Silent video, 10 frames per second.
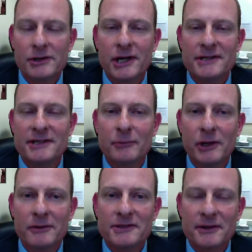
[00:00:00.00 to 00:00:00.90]
Tracy,
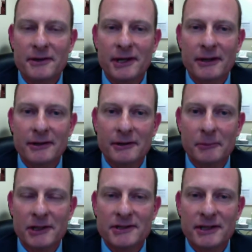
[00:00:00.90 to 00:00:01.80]
we also think that the
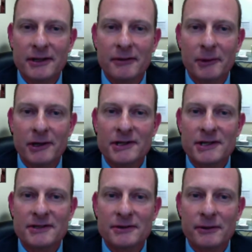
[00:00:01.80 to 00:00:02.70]

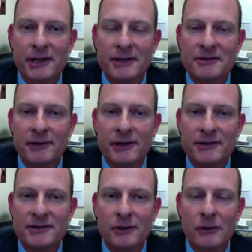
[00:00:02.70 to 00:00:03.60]
multi-commodity story is a very
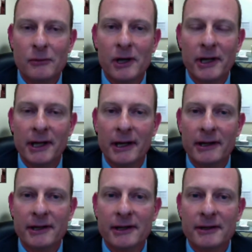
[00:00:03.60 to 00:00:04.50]
strong one.
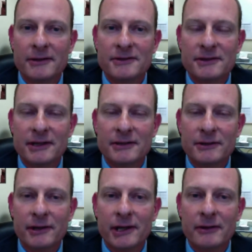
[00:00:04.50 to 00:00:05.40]
I think it's,
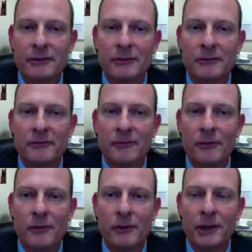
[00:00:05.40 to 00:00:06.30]
it's critical
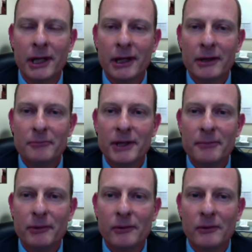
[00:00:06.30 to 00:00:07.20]
for
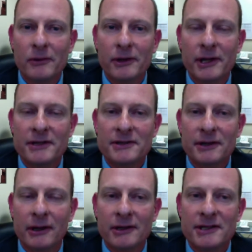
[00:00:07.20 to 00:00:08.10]
people that
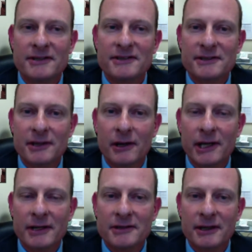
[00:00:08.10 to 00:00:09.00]
are just
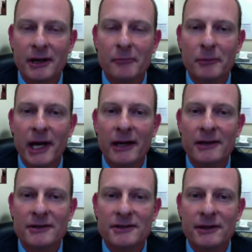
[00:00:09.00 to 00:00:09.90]
starting to come
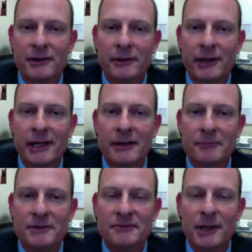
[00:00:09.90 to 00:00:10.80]
back into the
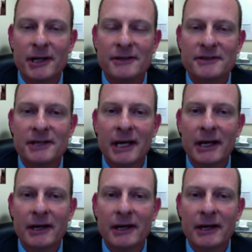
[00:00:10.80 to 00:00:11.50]
uranium space